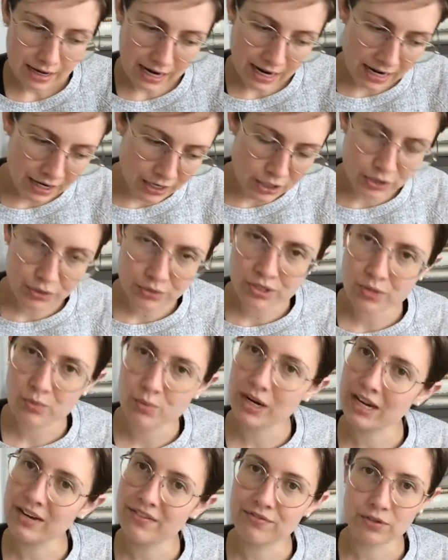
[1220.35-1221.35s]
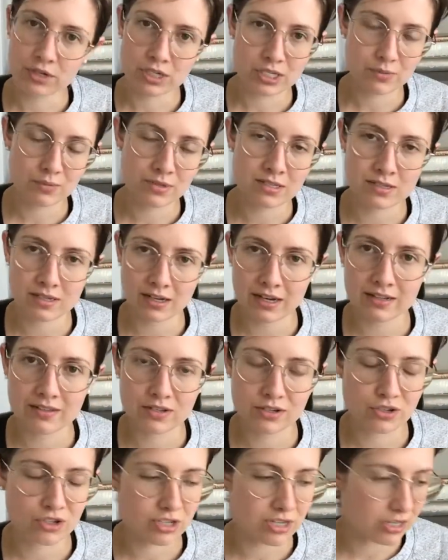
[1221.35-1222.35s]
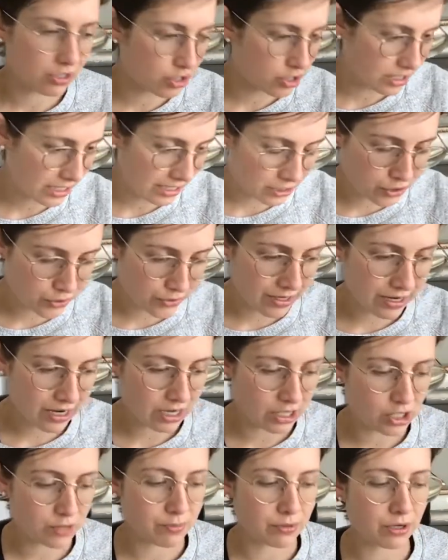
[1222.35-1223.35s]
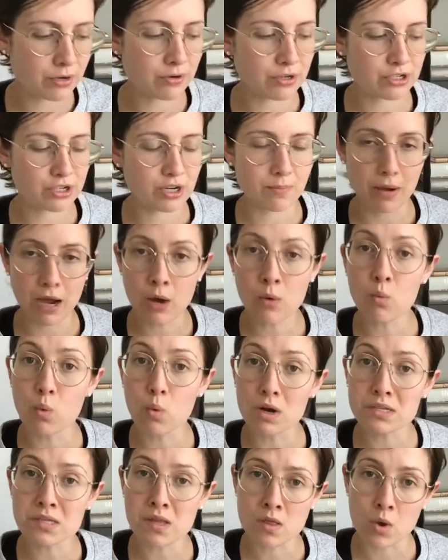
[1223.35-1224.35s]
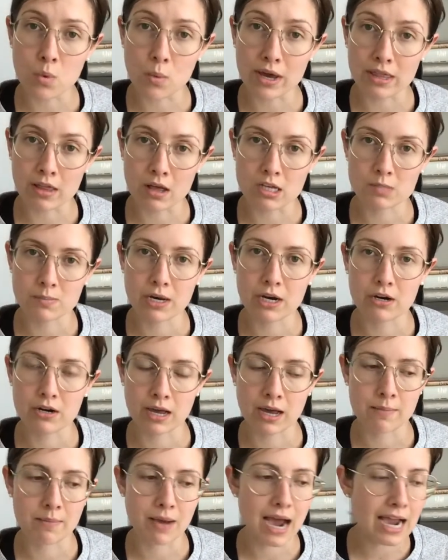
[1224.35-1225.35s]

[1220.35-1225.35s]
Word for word: I used when I first was a dietitian entering entrepreneurship, I was in the weight loss paradigm.